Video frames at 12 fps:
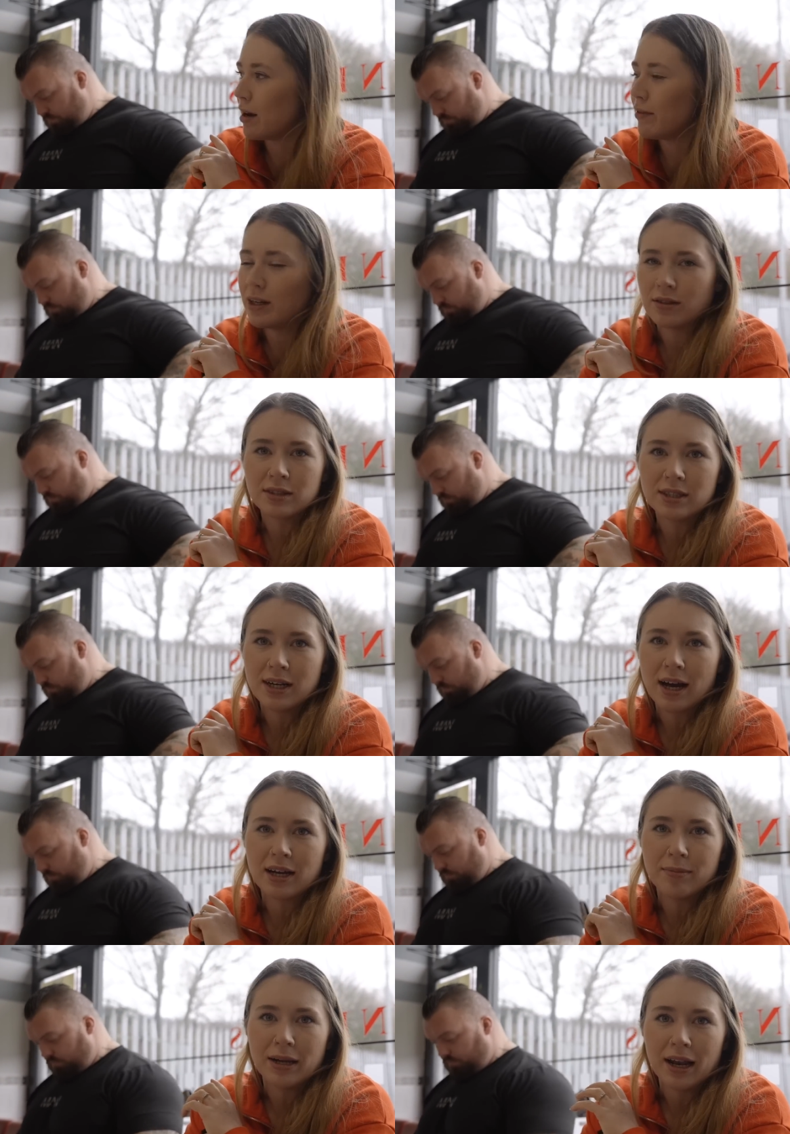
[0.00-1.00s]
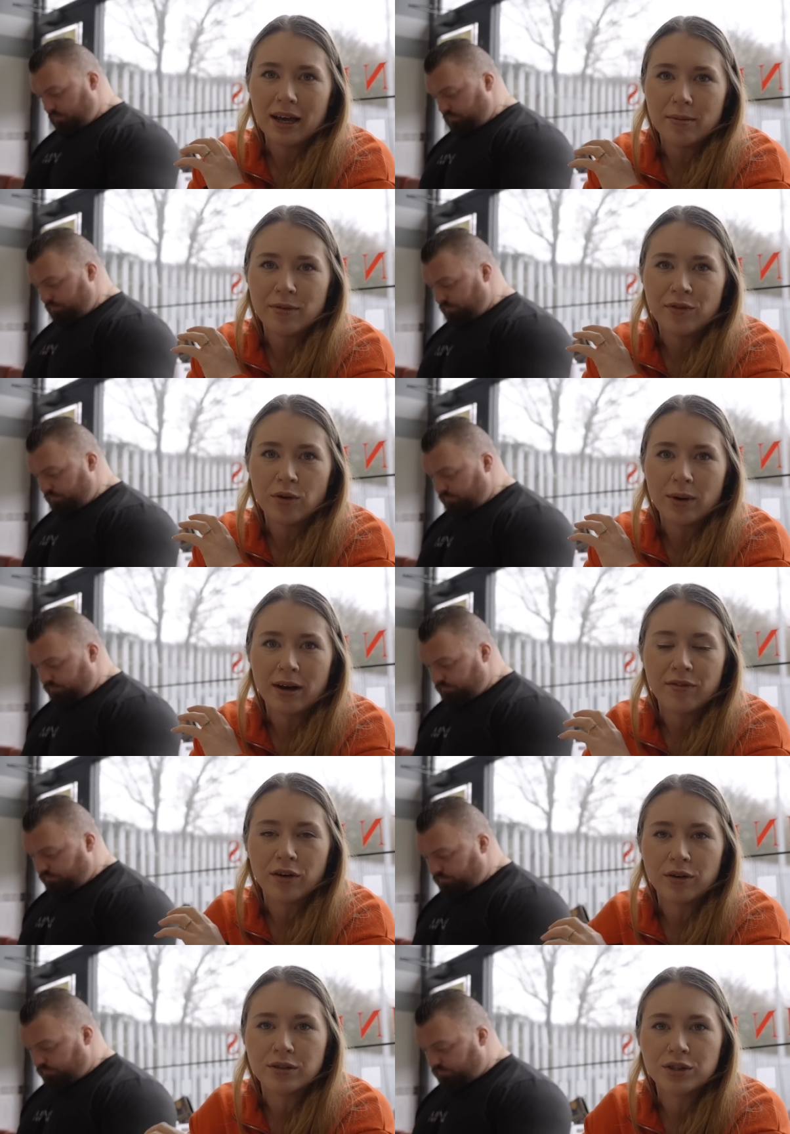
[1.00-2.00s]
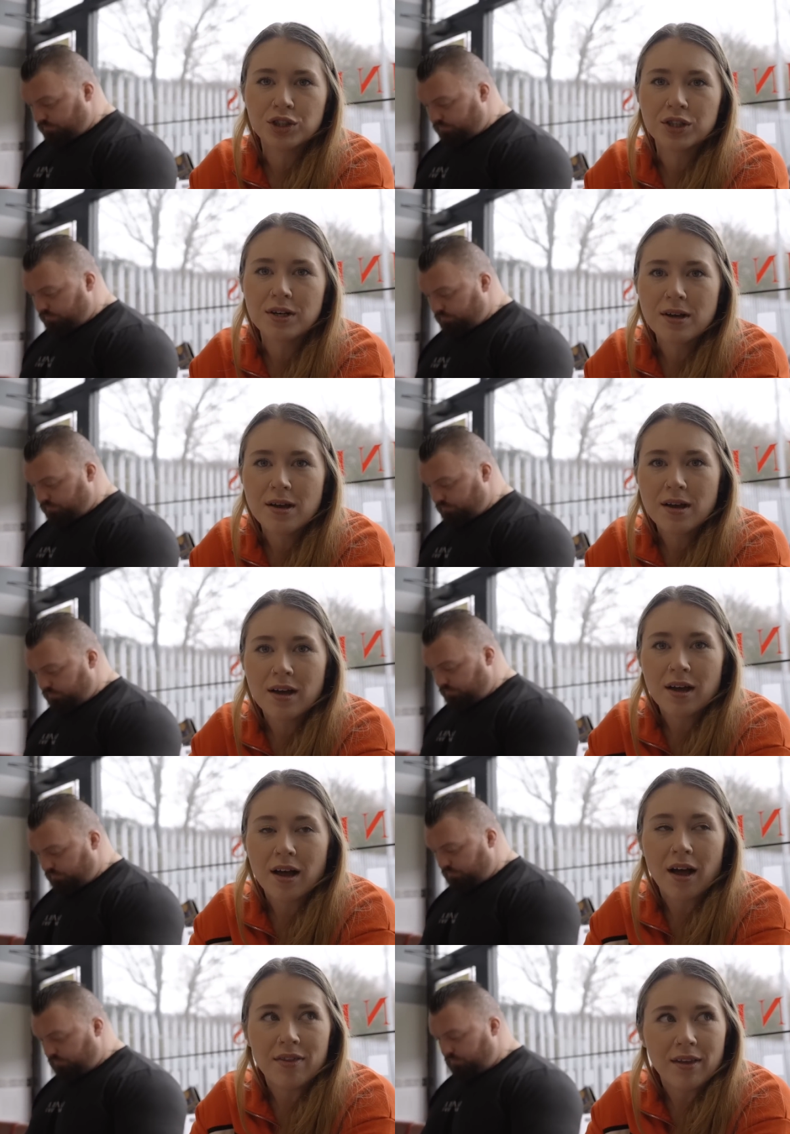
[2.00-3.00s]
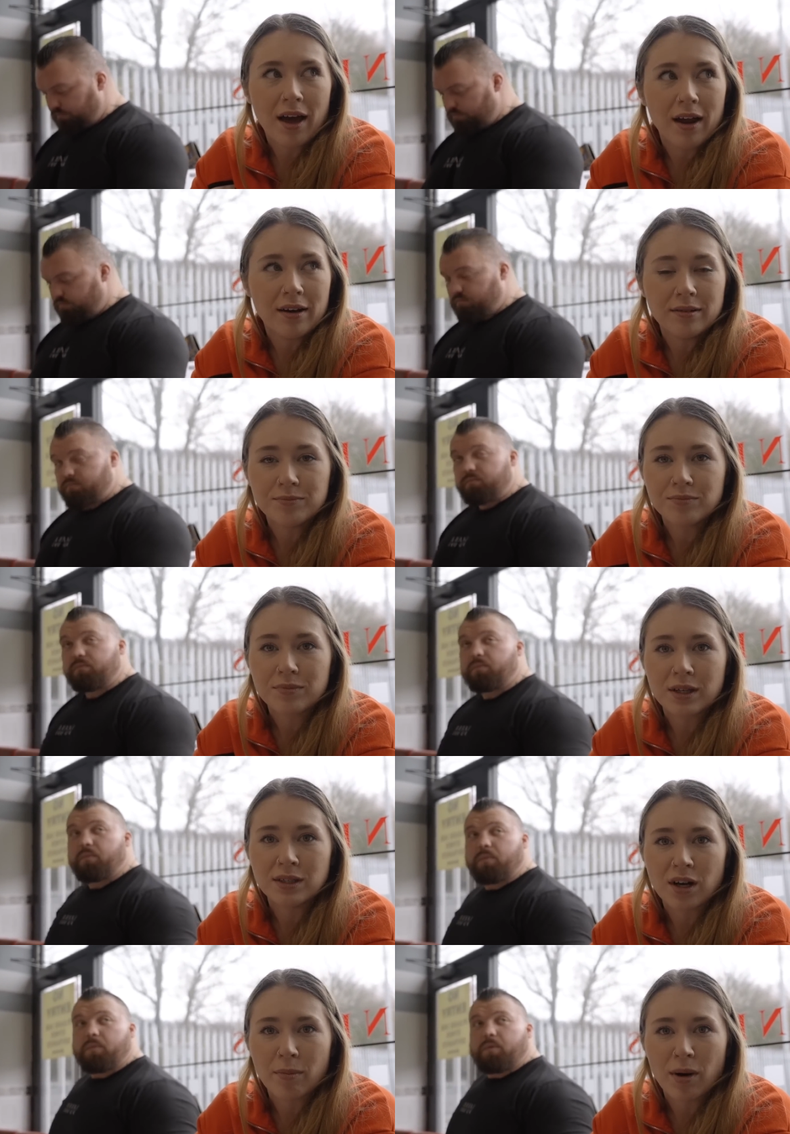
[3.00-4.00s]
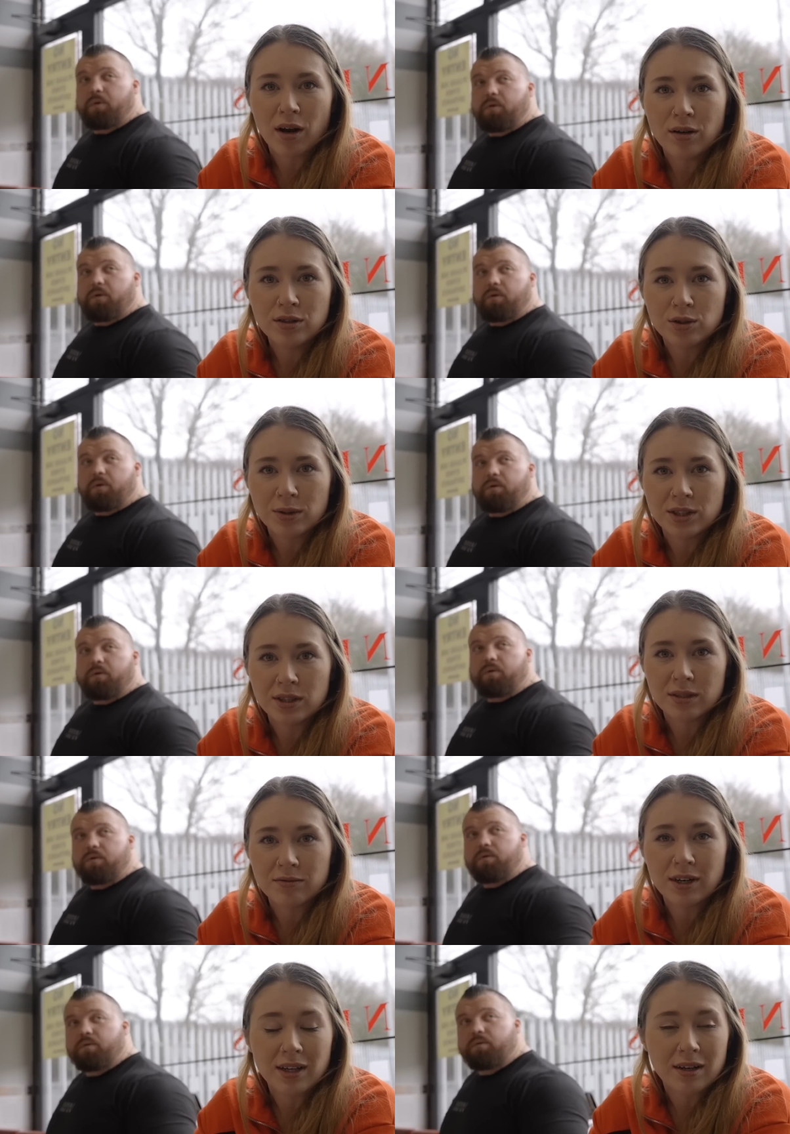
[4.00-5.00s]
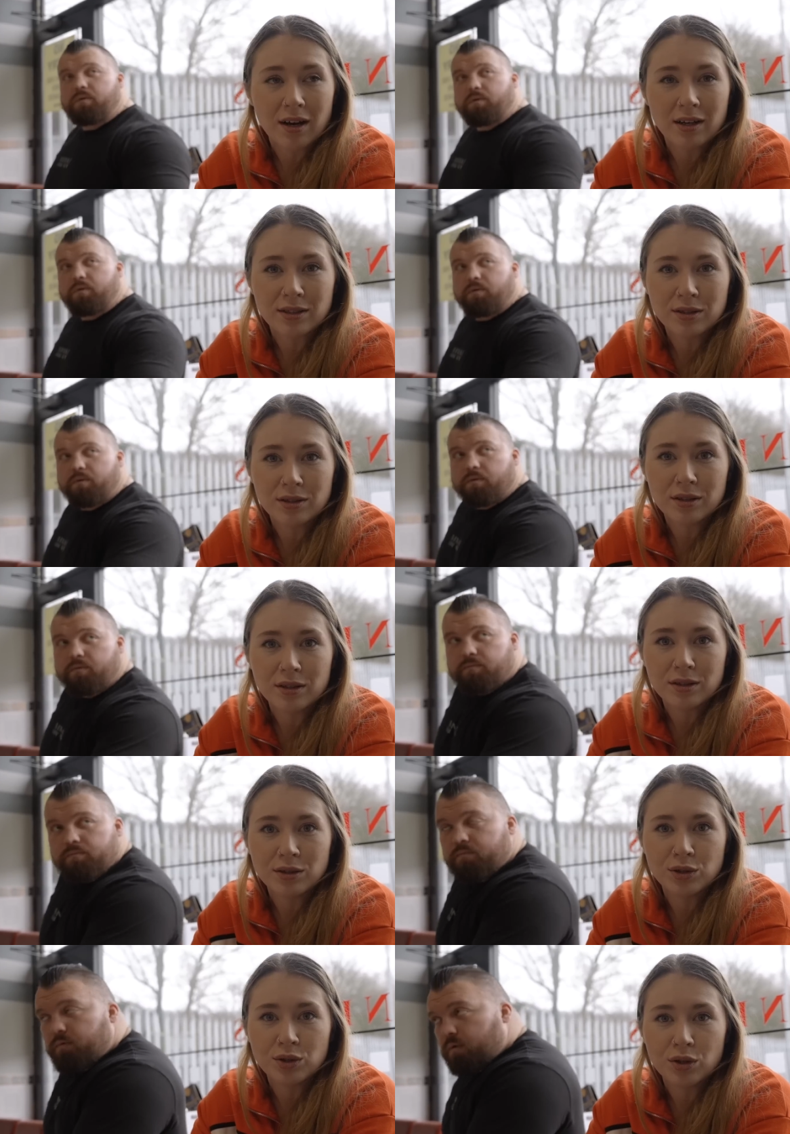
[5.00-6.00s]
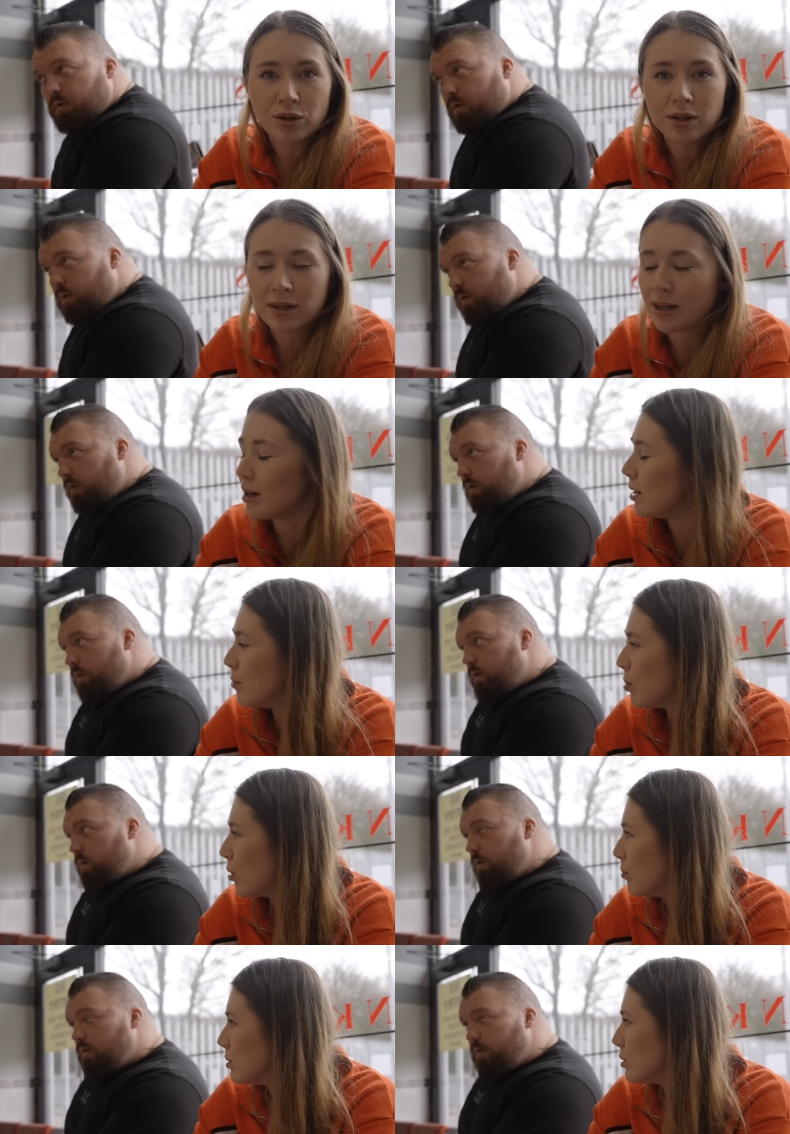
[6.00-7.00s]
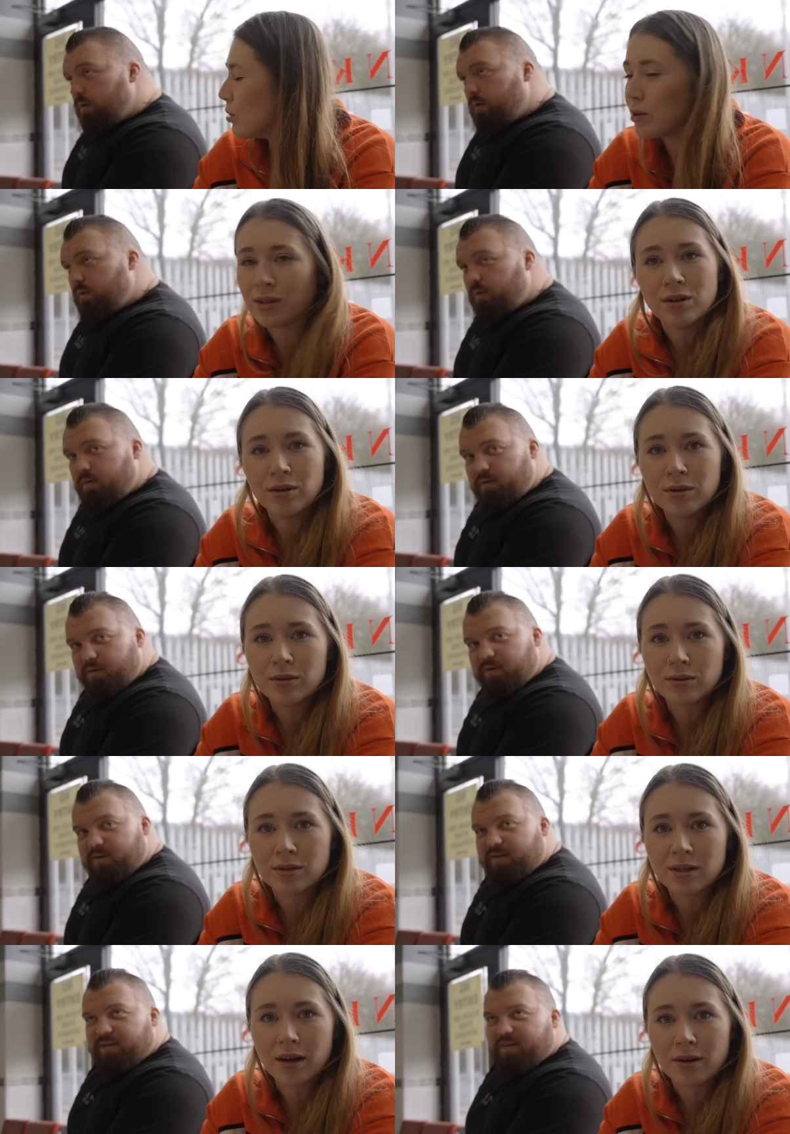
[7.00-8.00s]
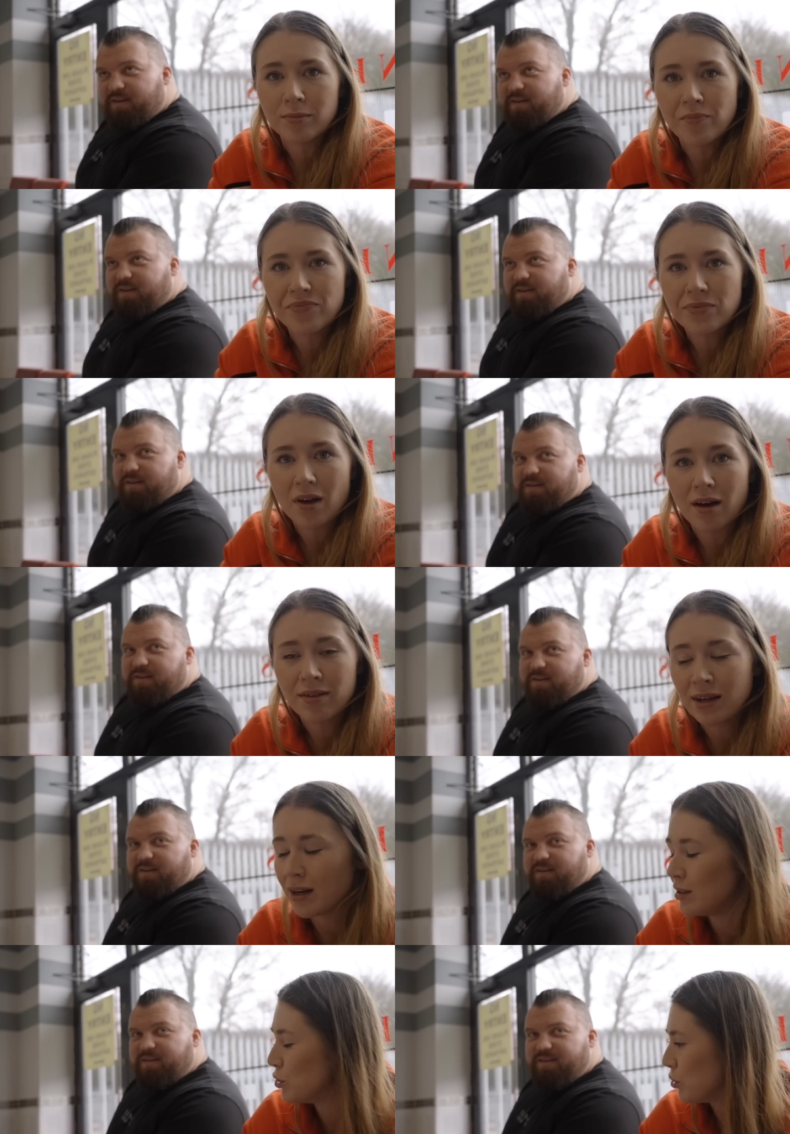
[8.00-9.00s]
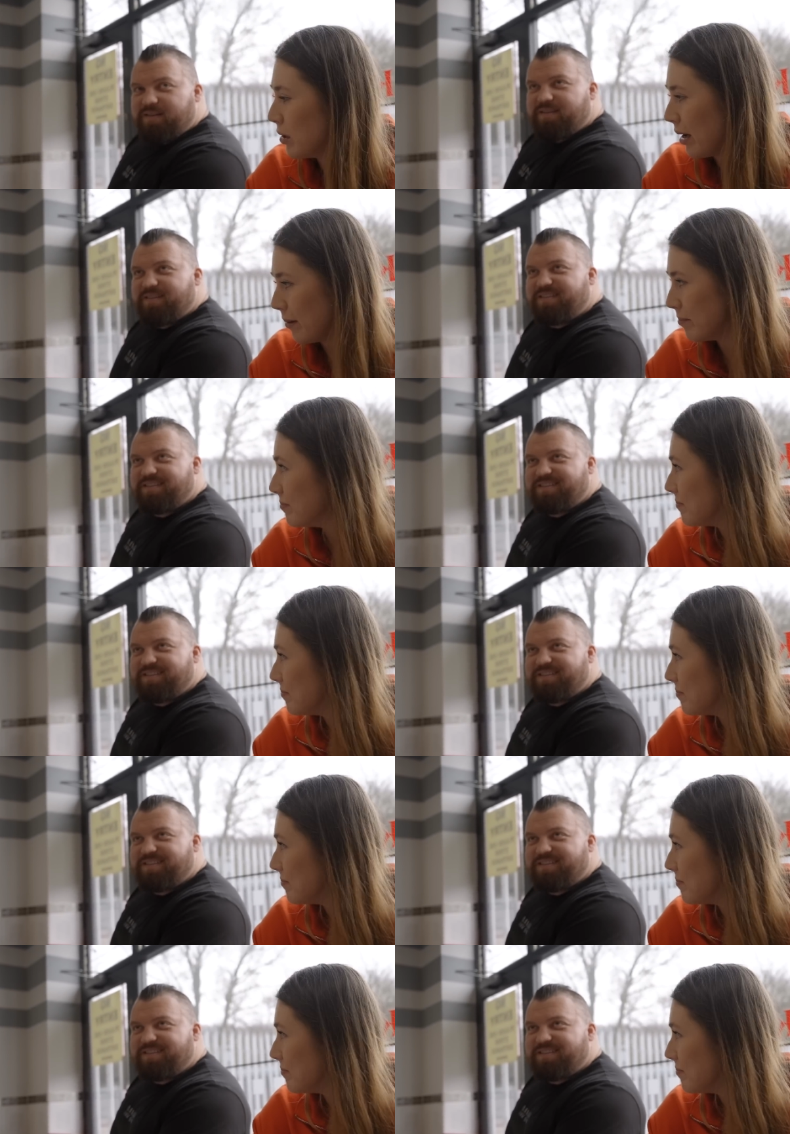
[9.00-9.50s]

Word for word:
Speaker 1: gonna have a little snack a bit later before we have lunch. And then he's got my lunch, which is a really nice duck in plum sauce and noodles. So I think he'll enjoy that.